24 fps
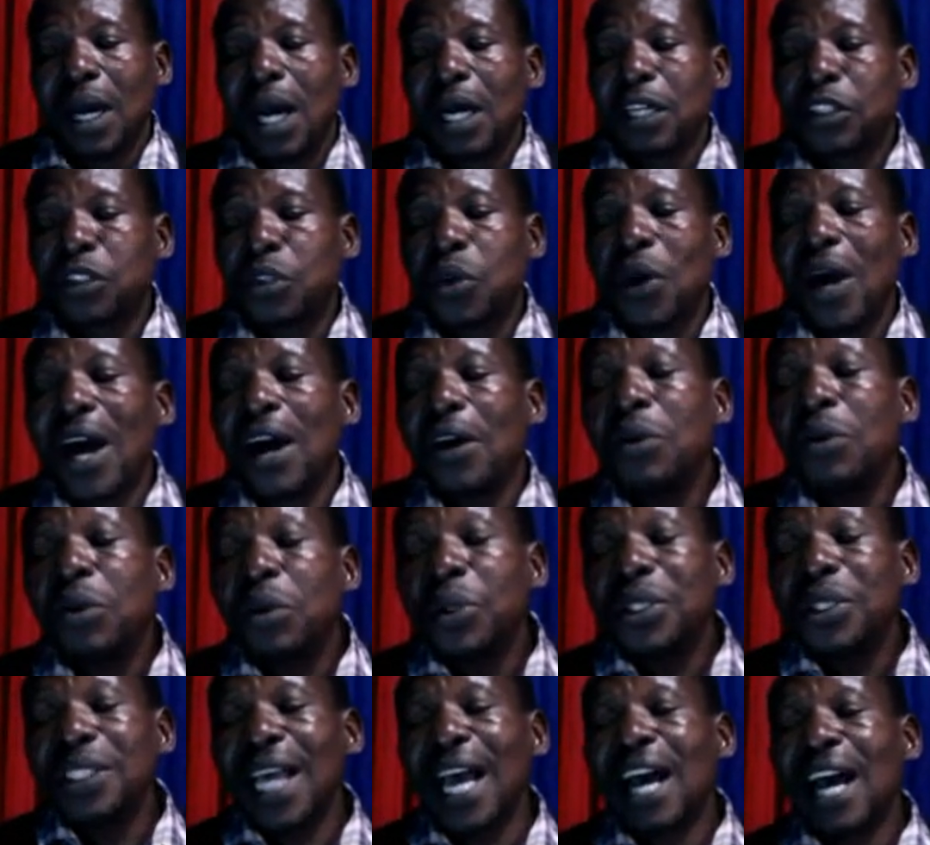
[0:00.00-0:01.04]
So
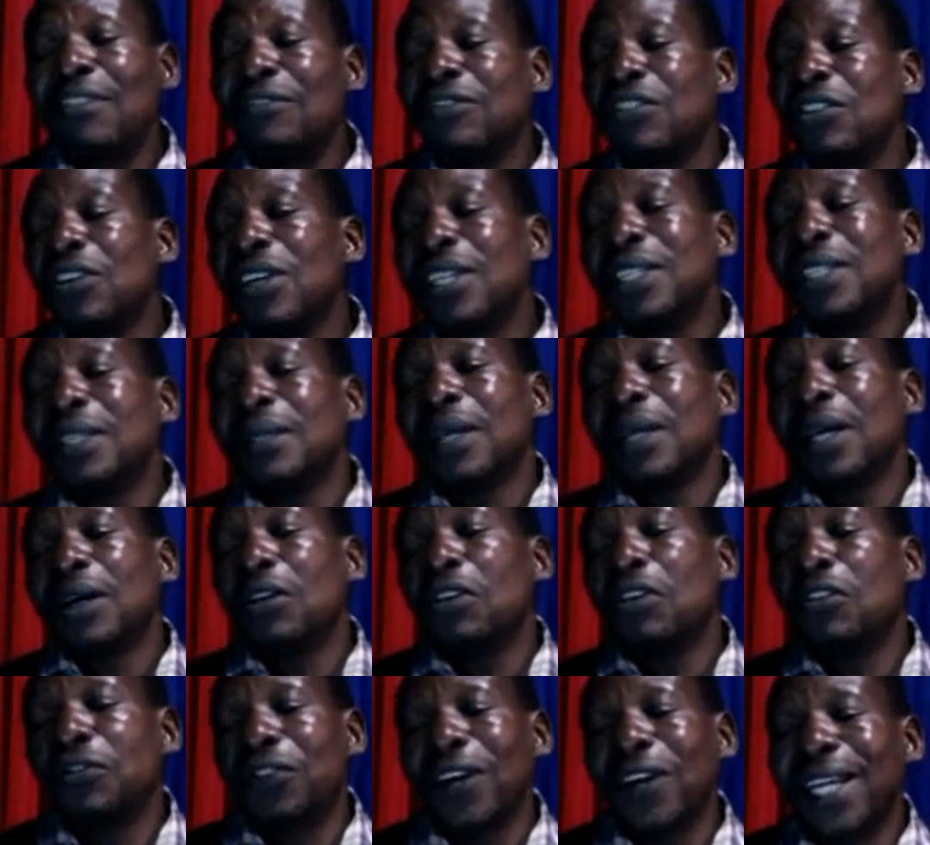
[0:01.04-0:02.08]
always avoid
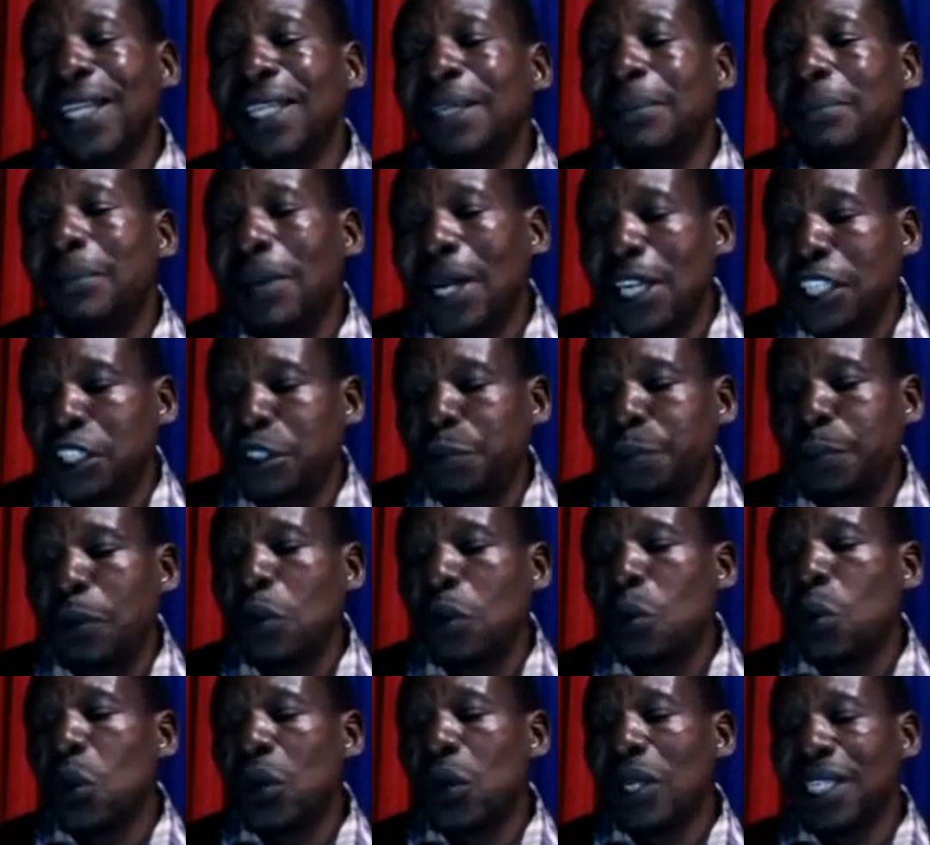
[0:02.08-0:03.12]
offering
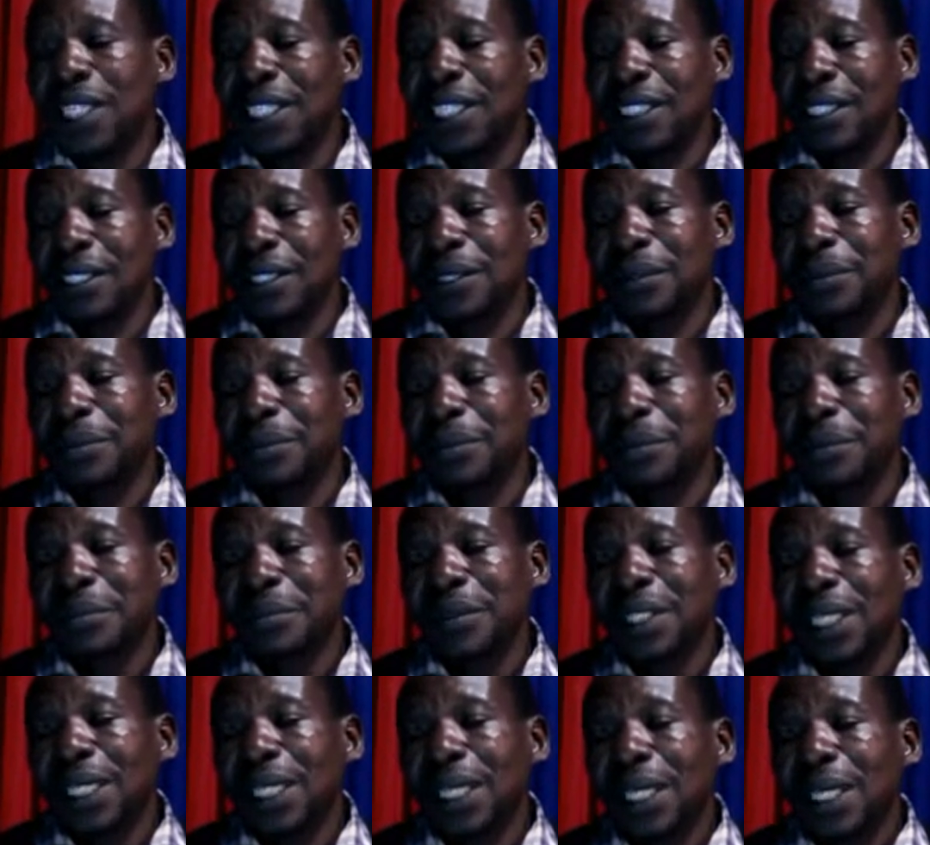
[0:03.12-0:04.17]
multiple warnings,
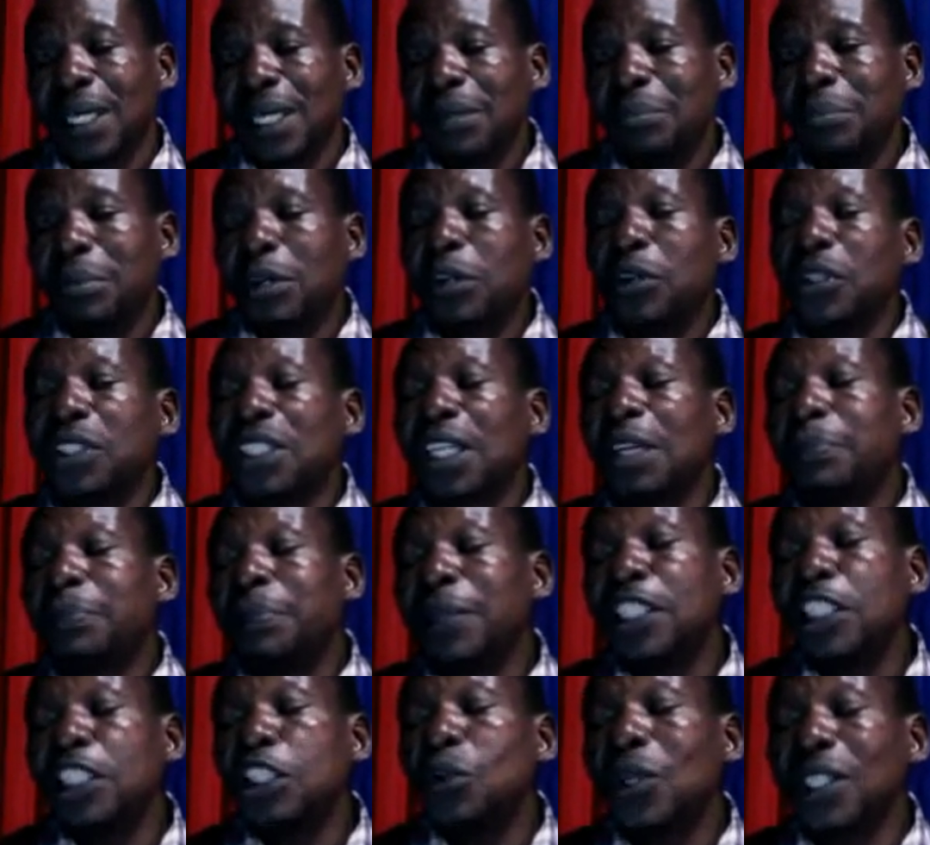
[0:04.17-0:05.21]
because
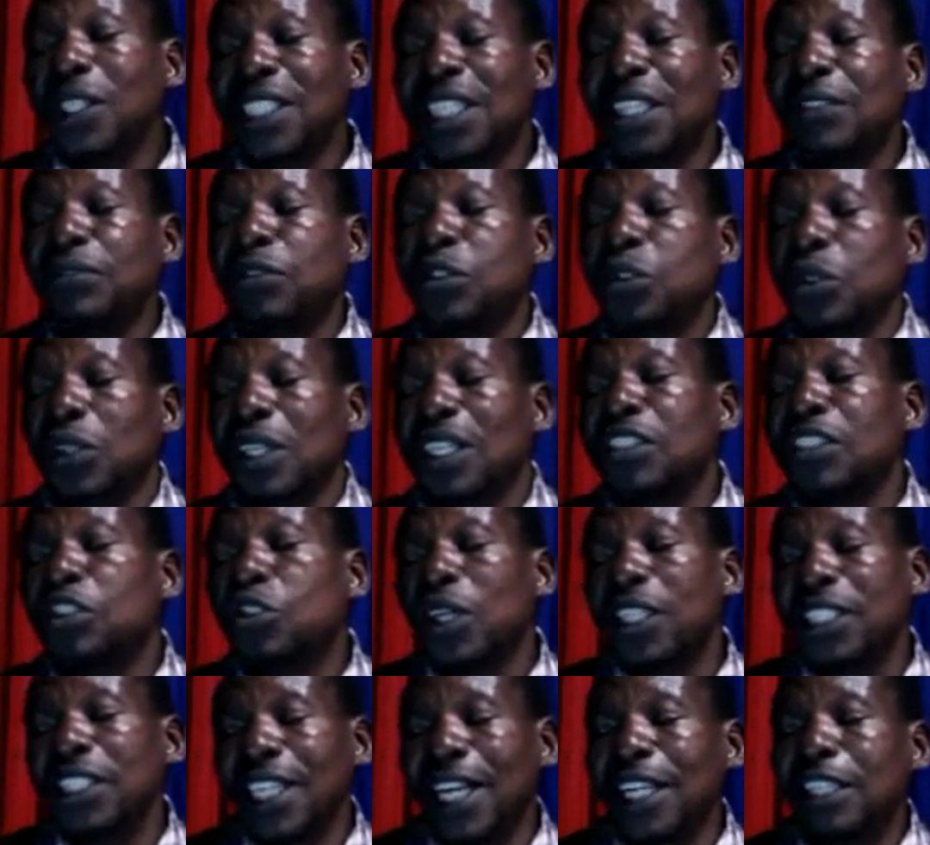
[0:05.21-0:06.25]
repeating yourself trains
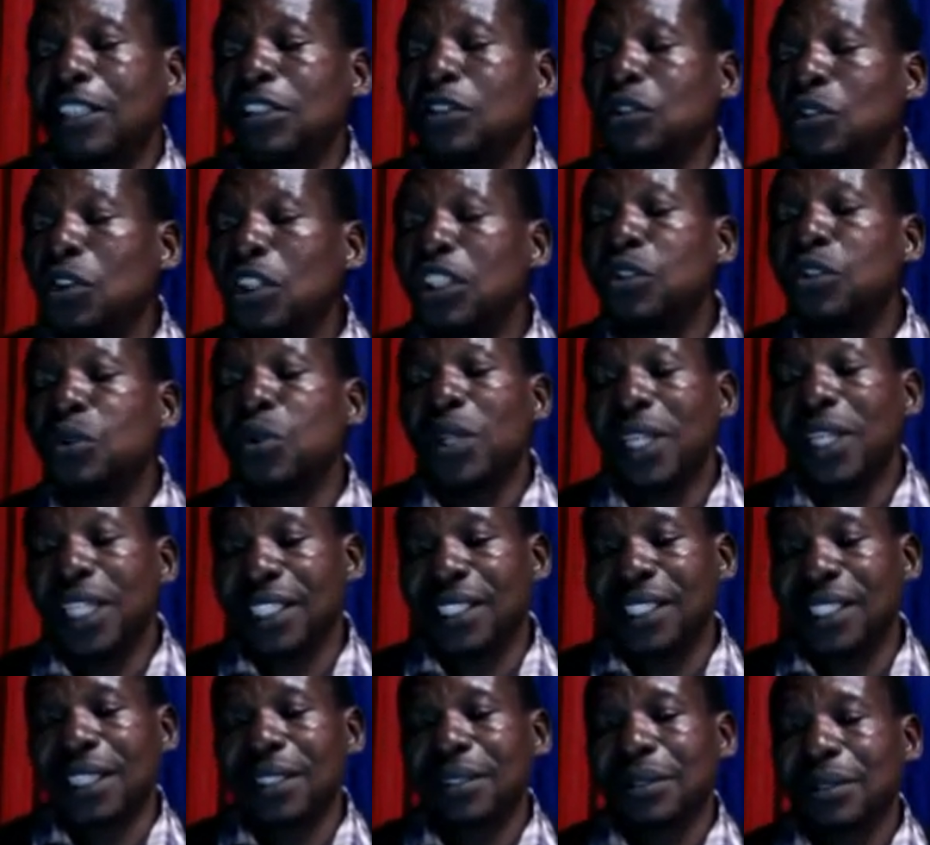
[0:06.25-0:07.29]
your child not to
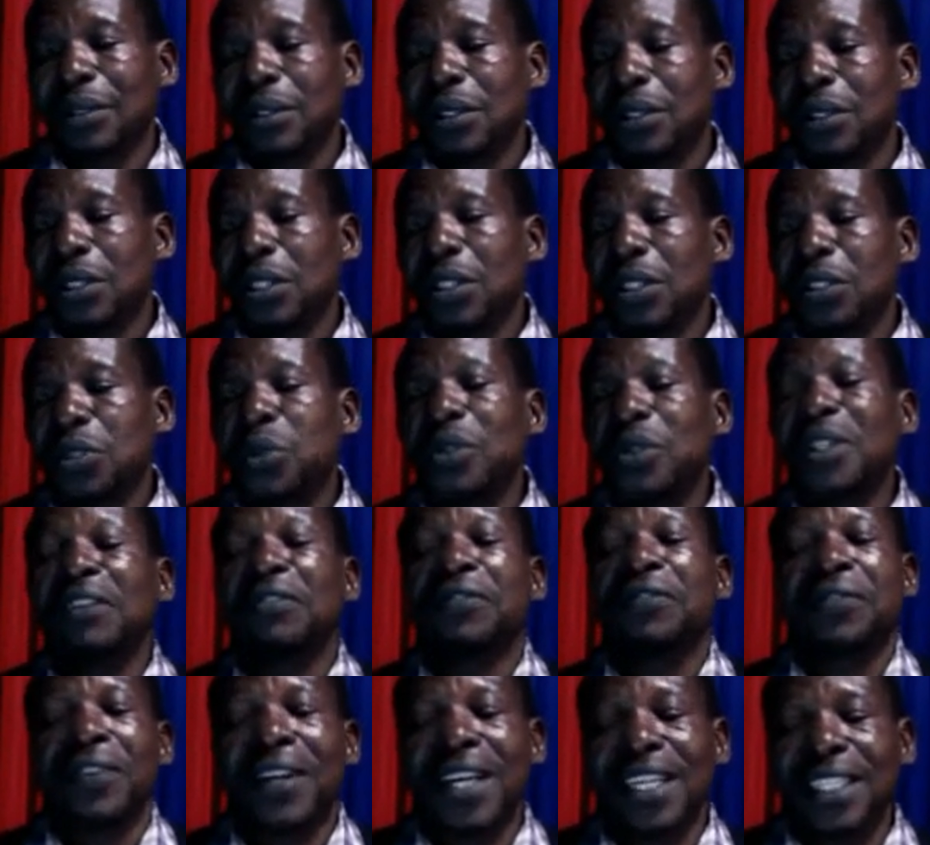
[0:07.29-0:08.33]
listen to the
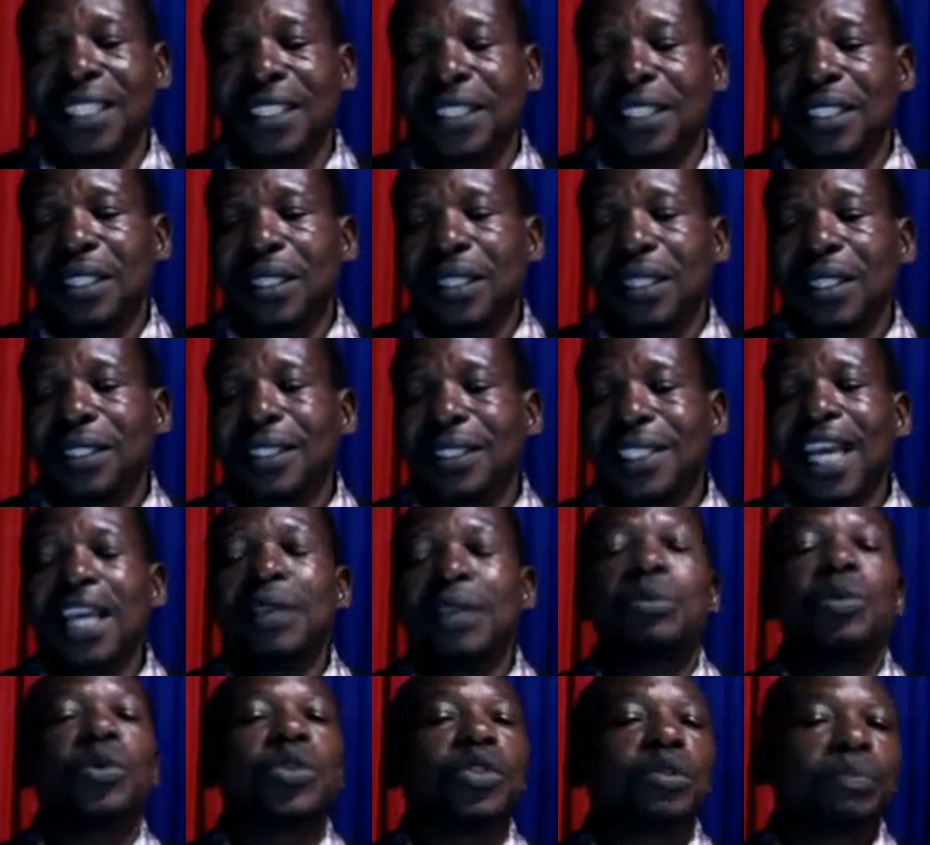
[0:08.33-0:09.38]
first
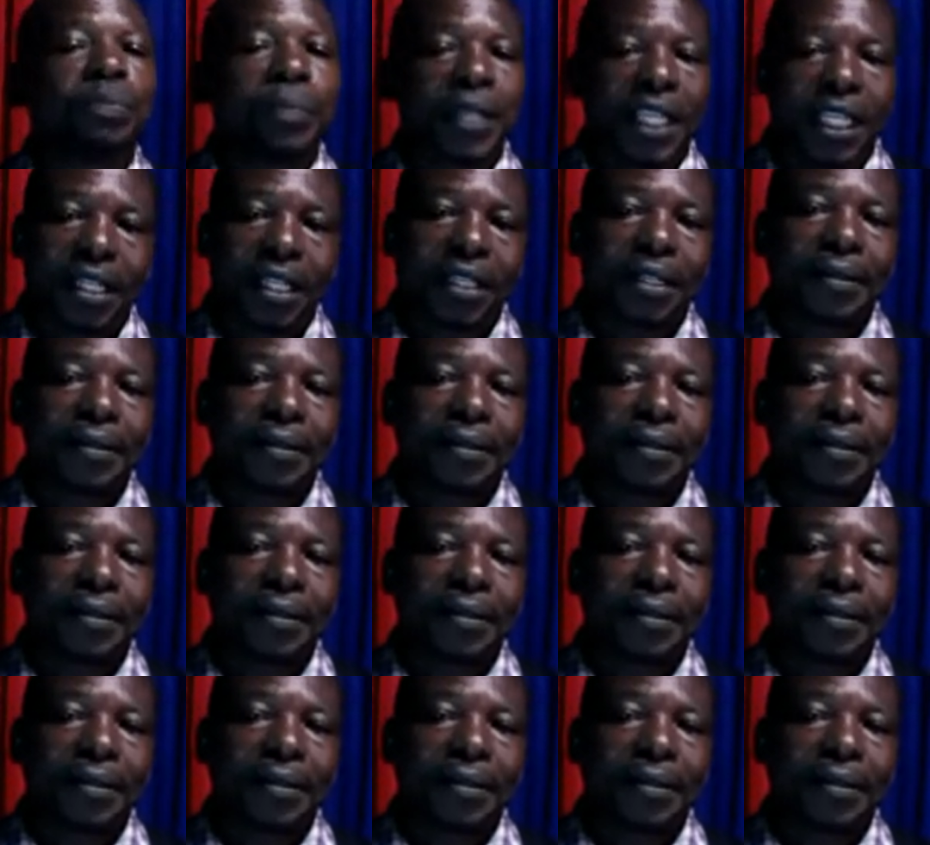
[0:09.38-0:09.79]
time you speak.